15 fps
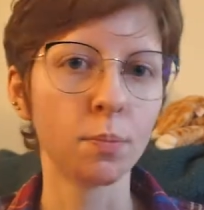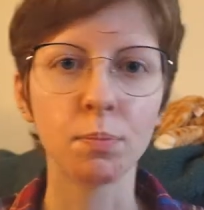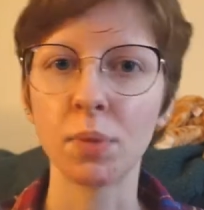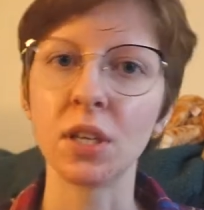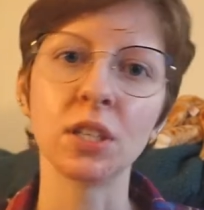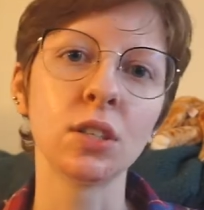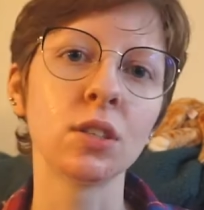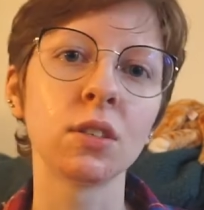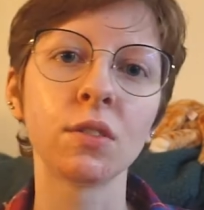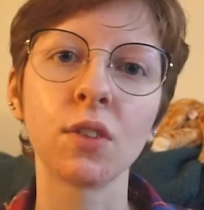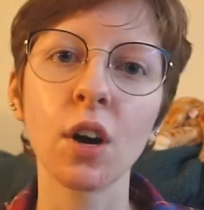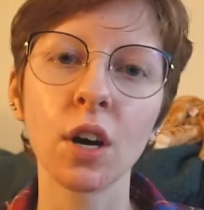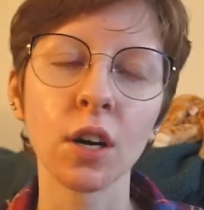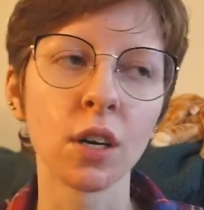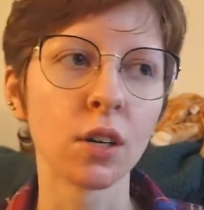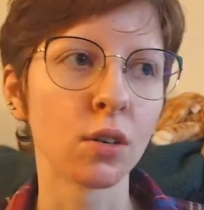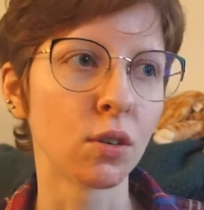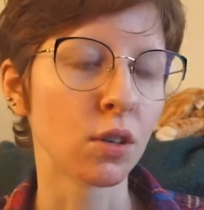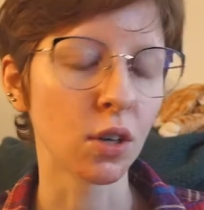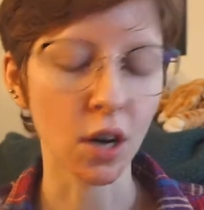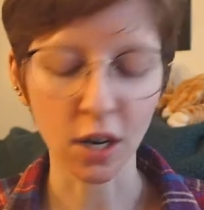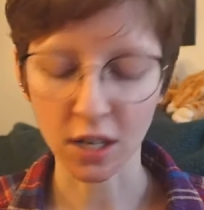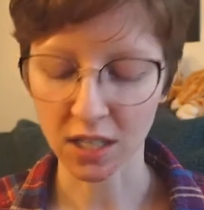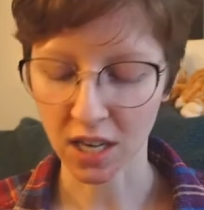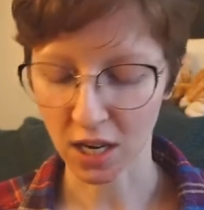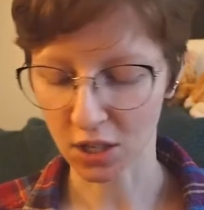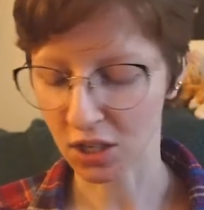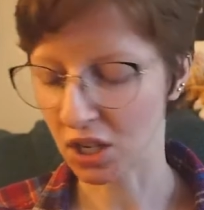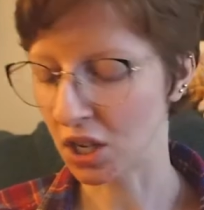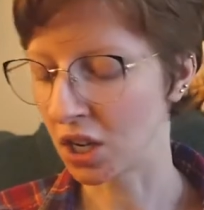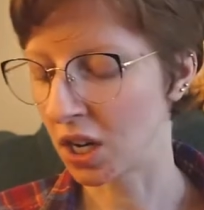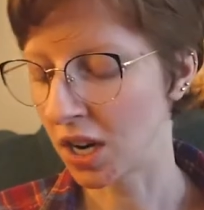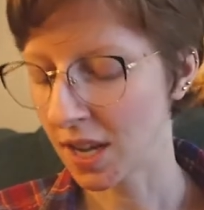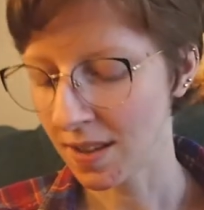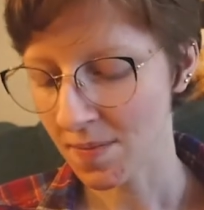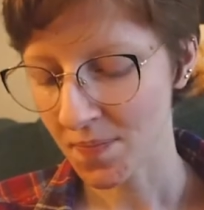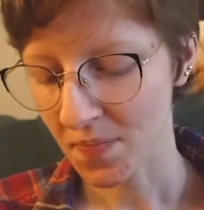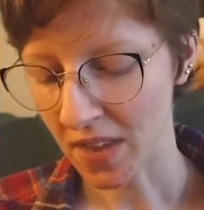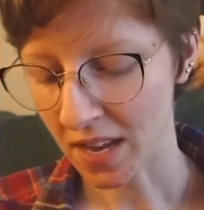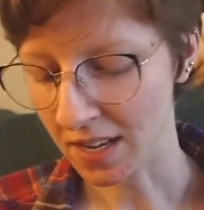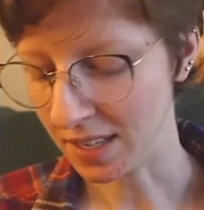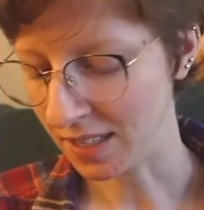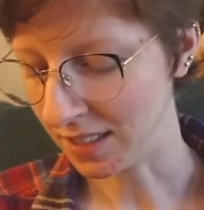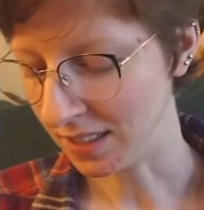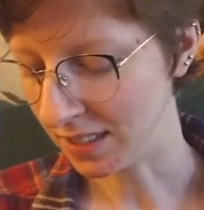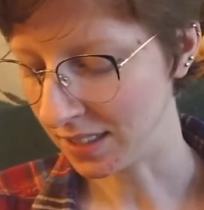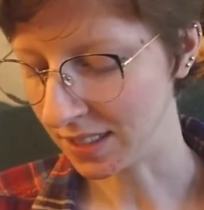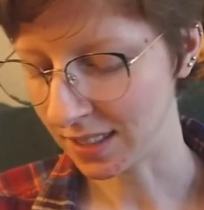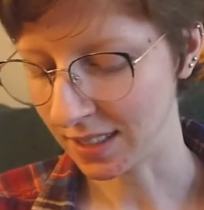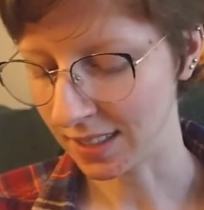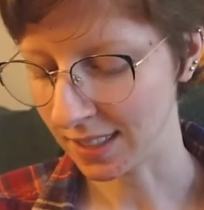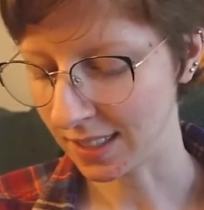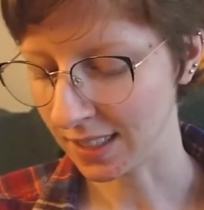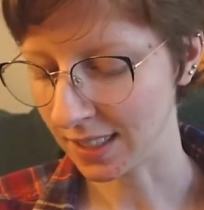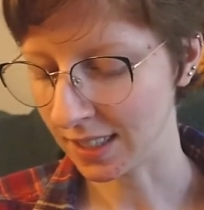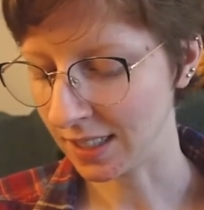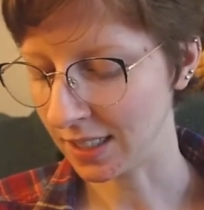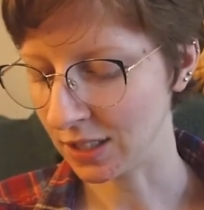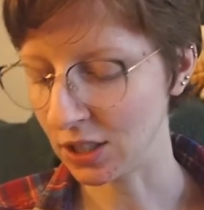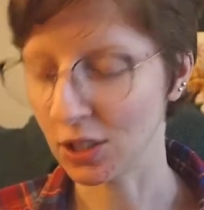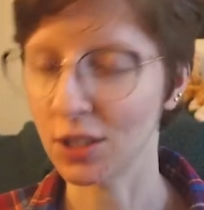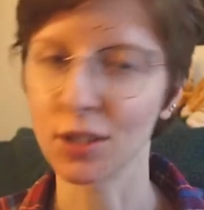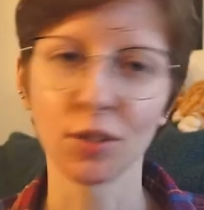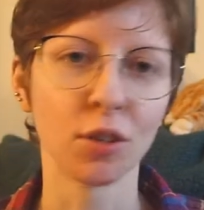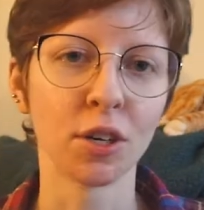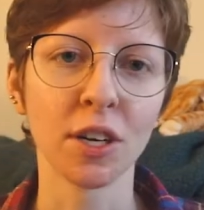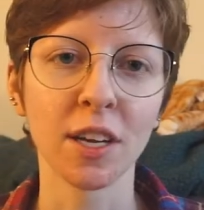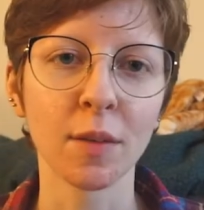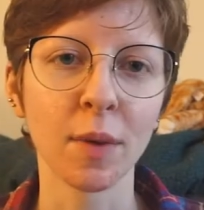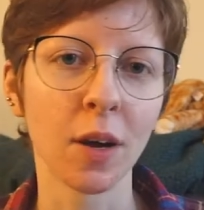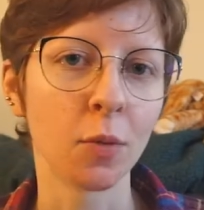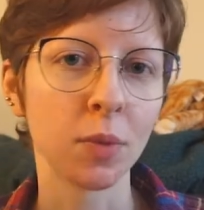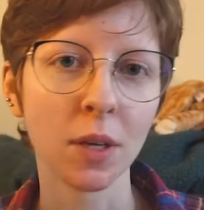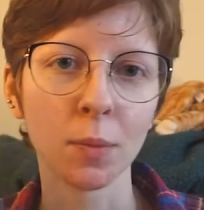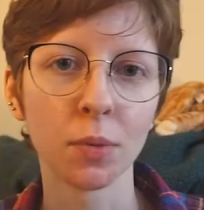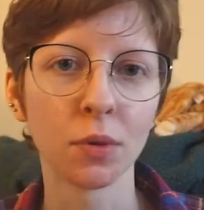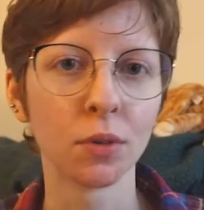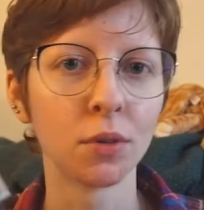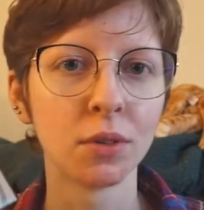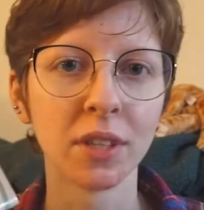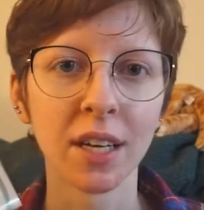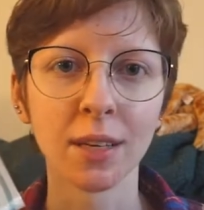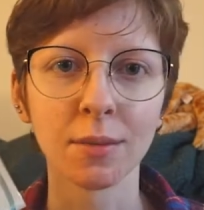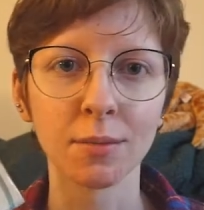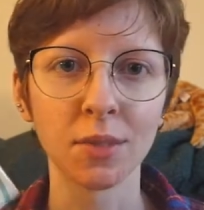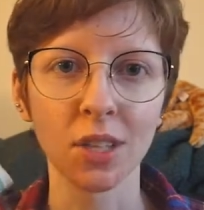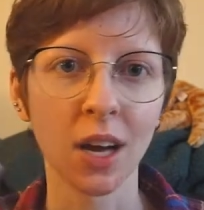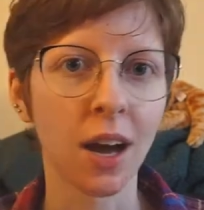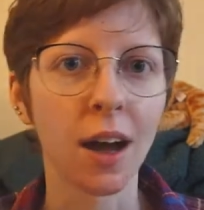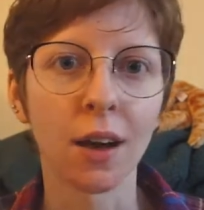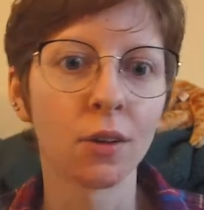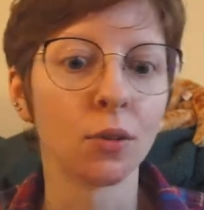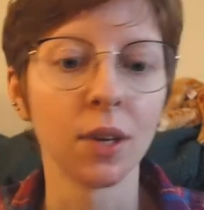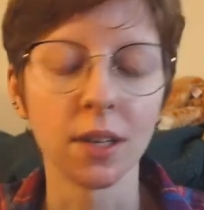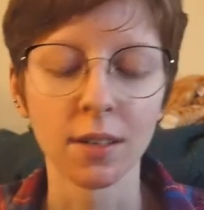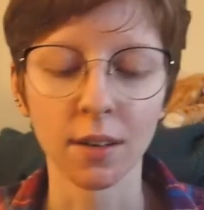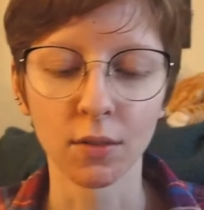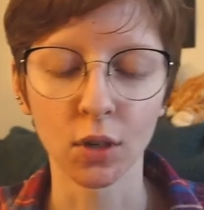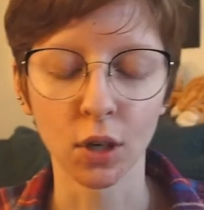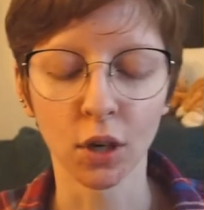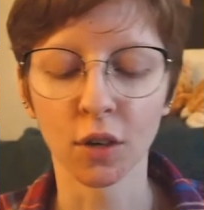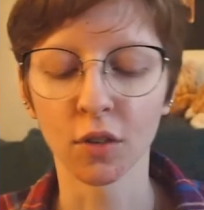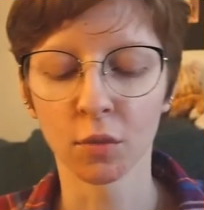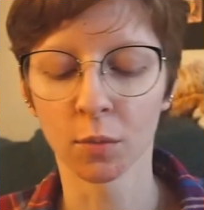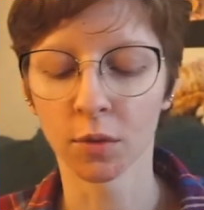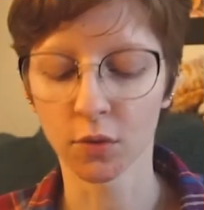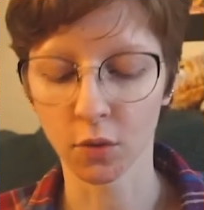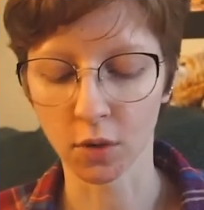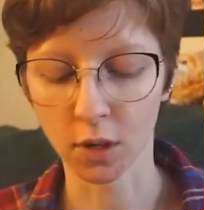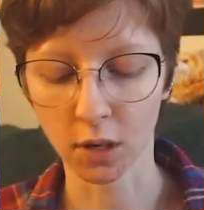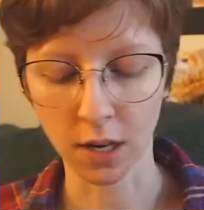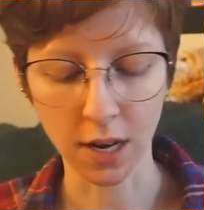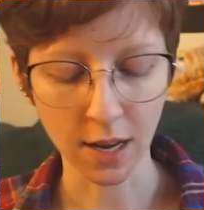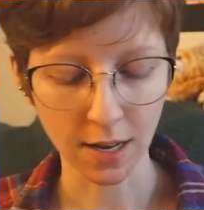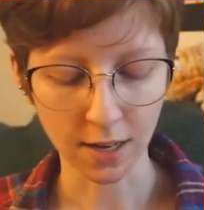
pieces of art or their architecture, and just learning about people like Zaha, who I'd never heard of before.